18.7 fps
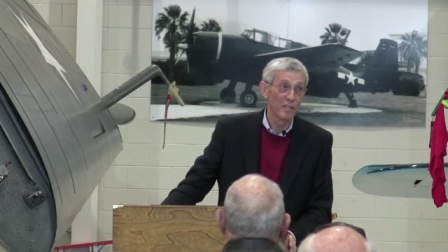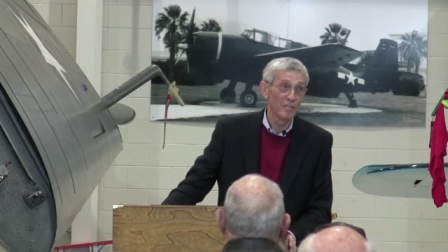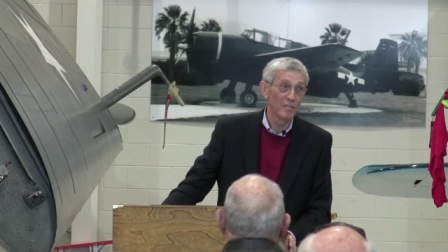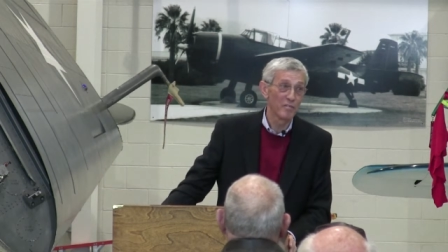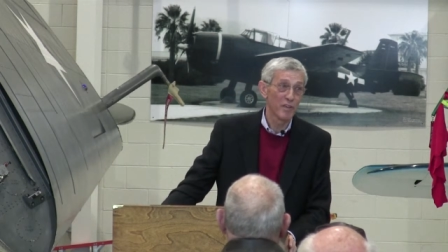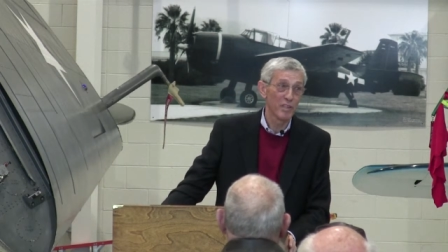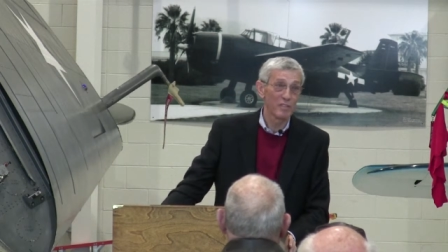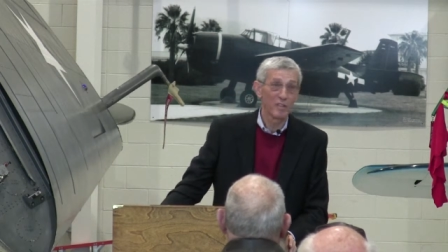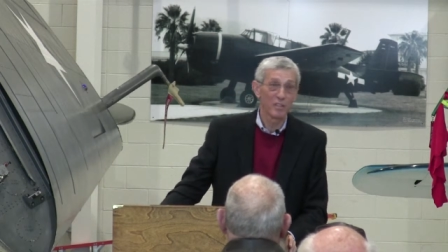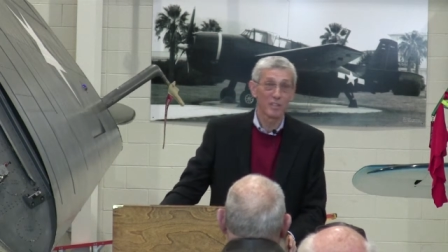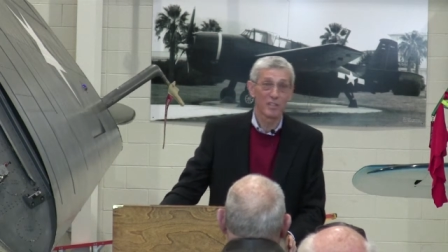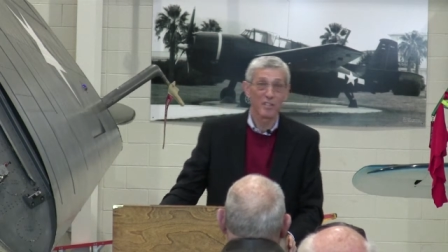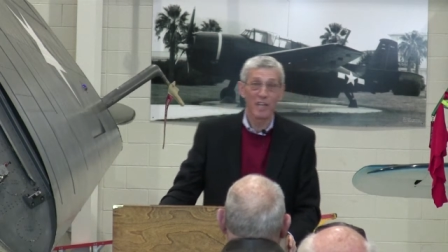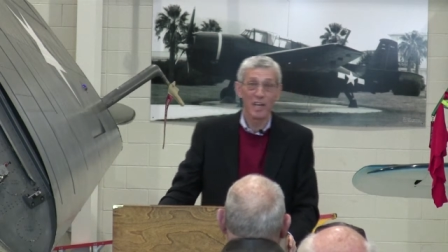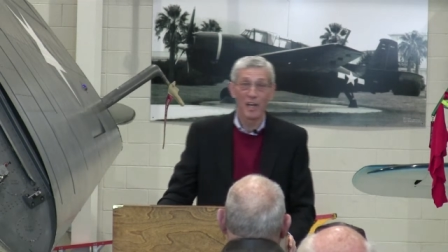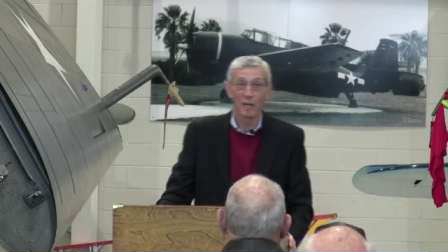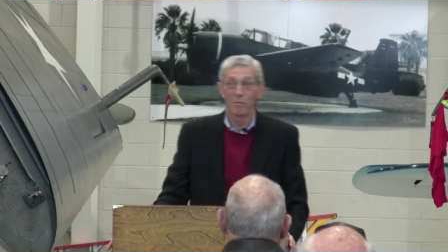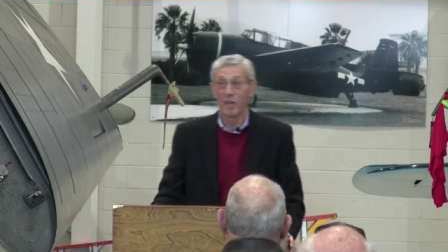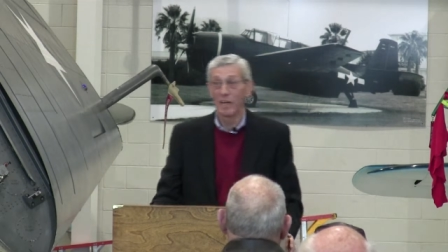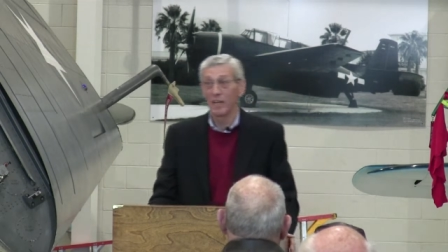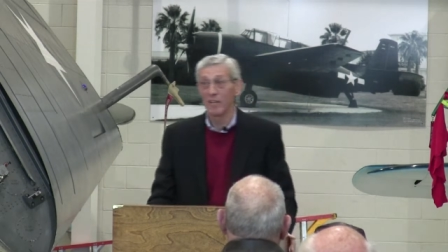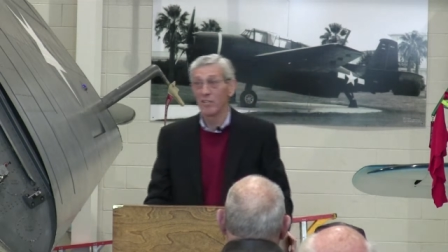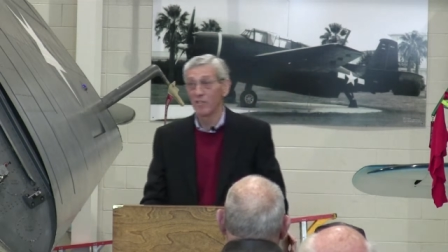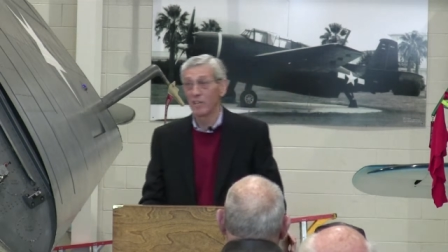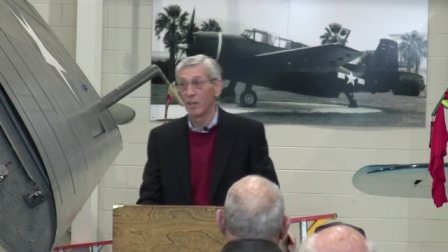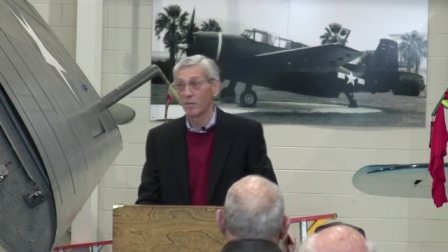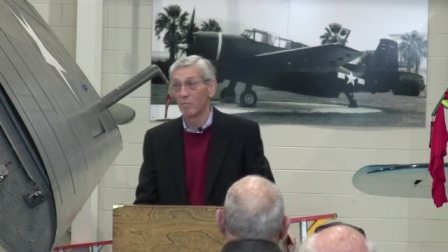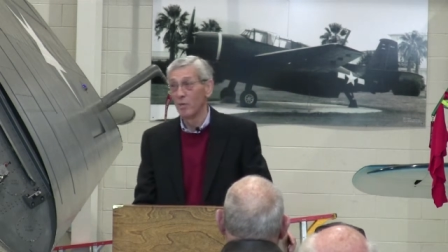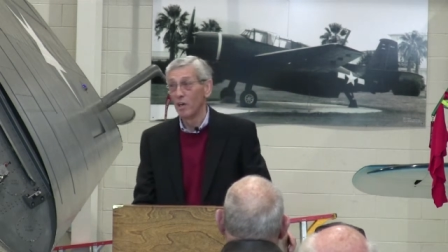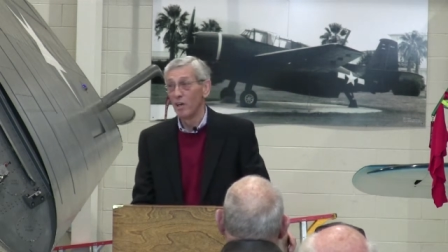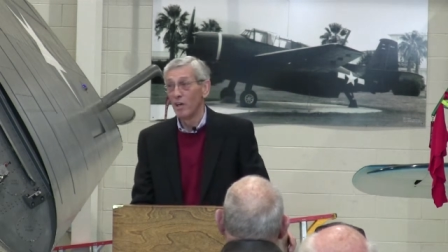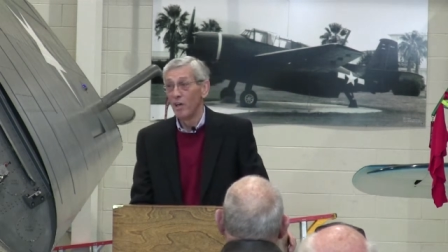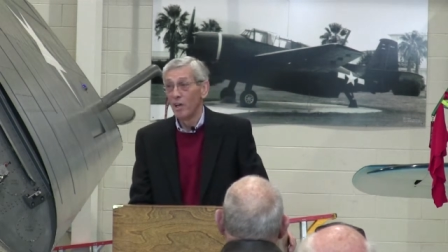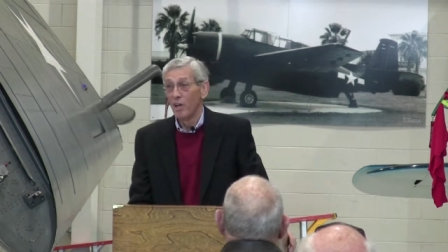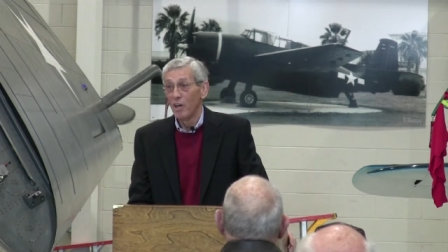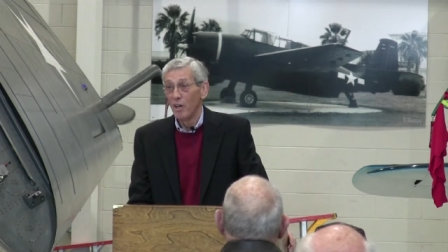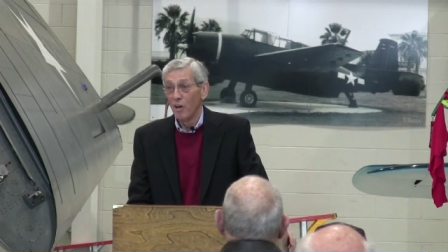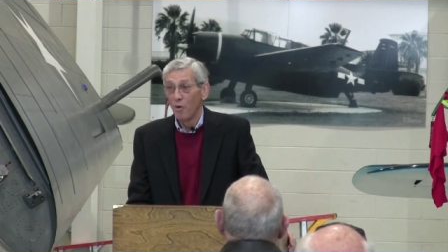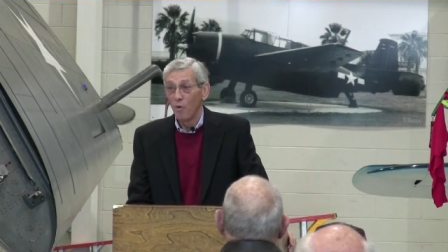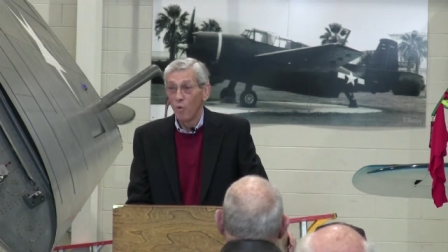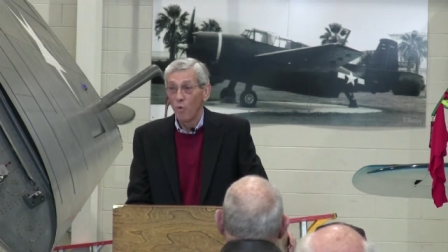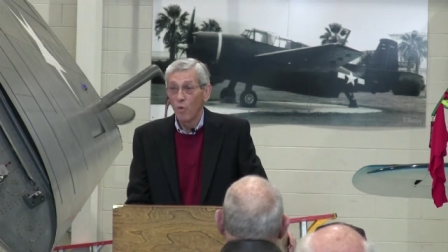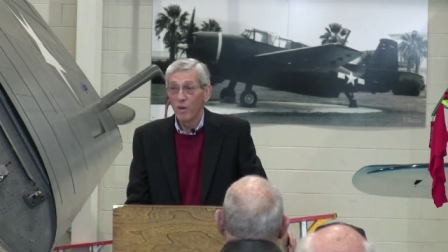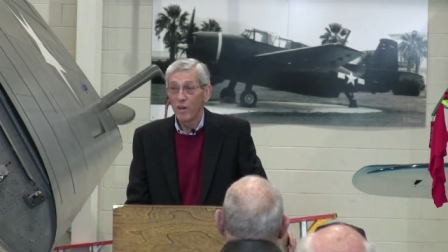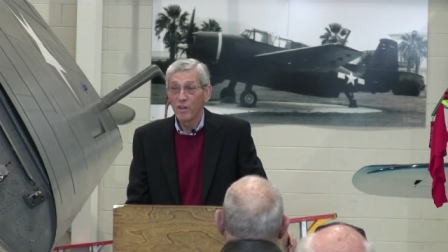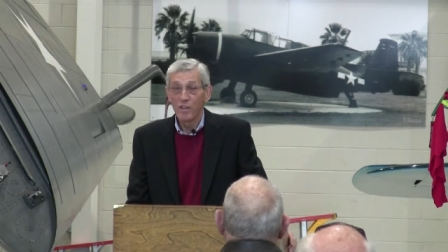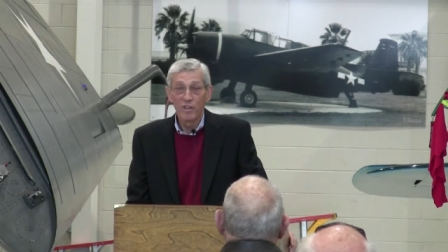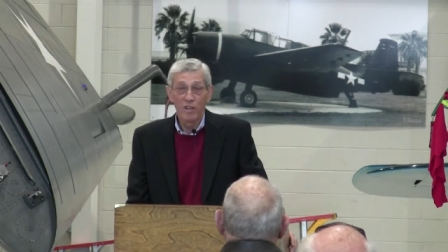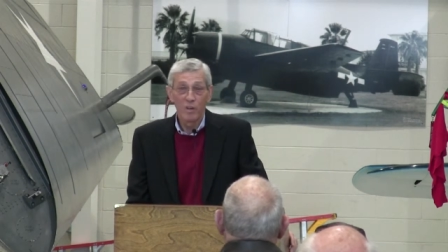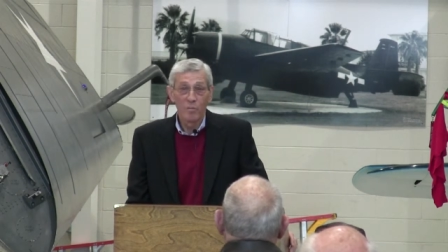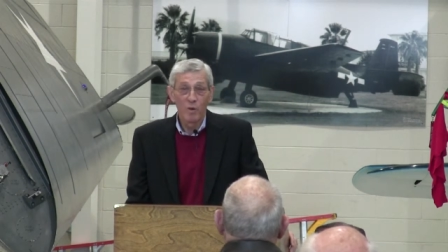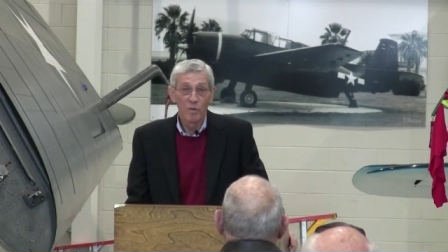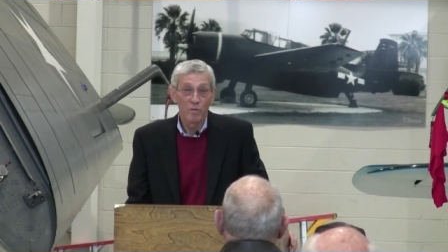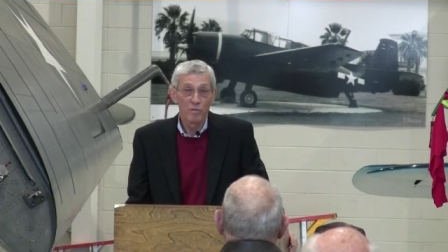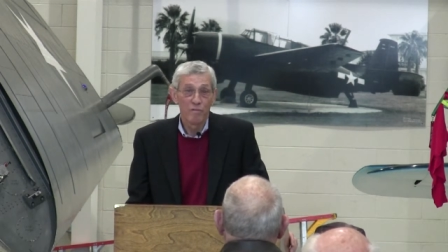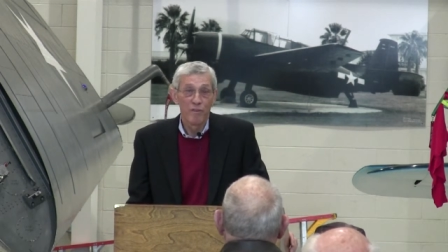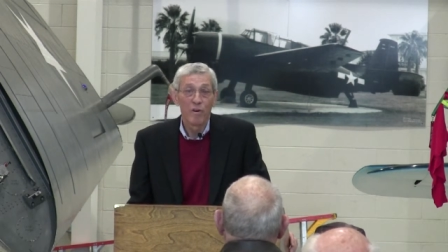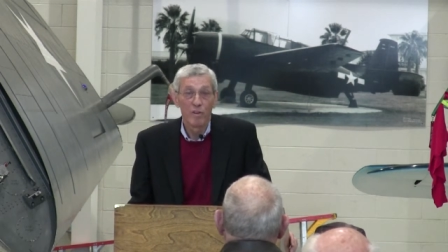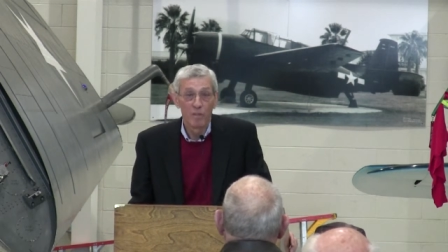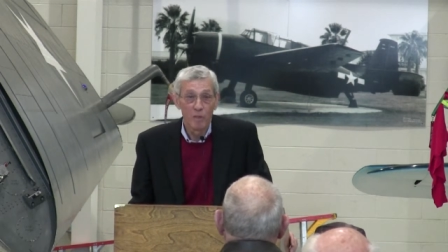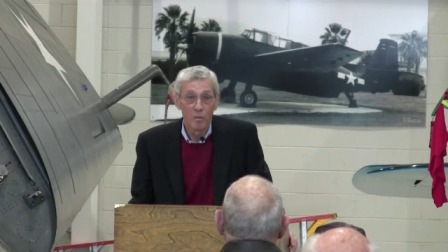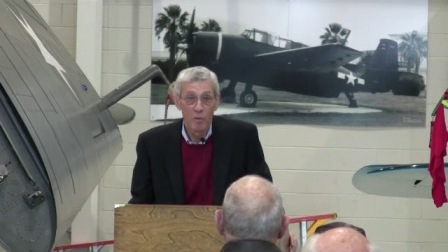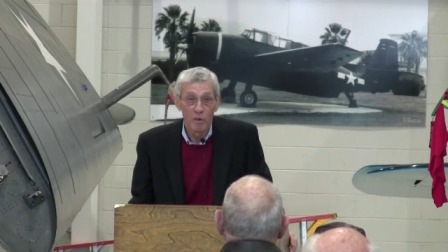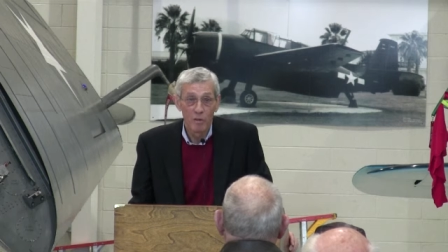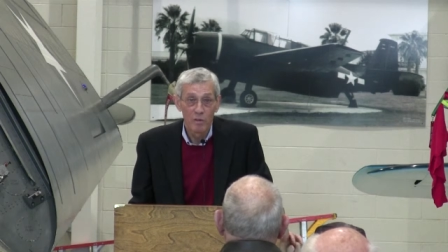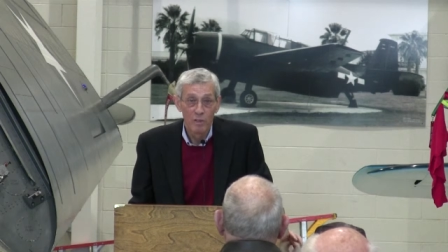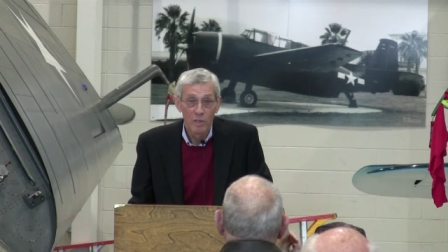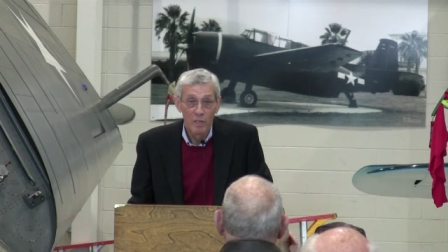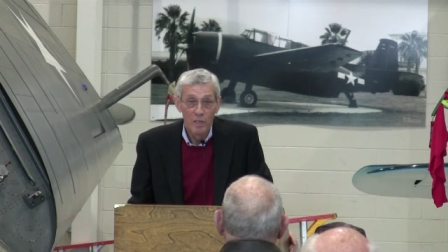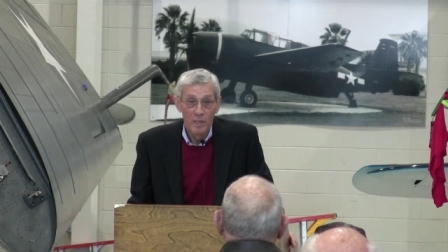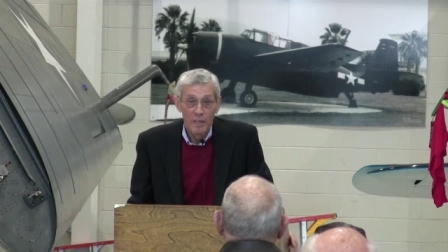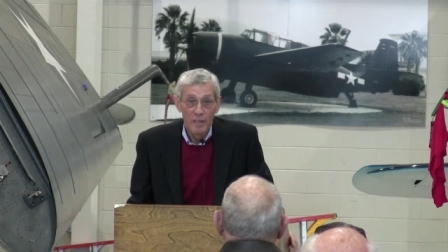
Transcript: if I took the time to ask them, when are you the most vulnerable?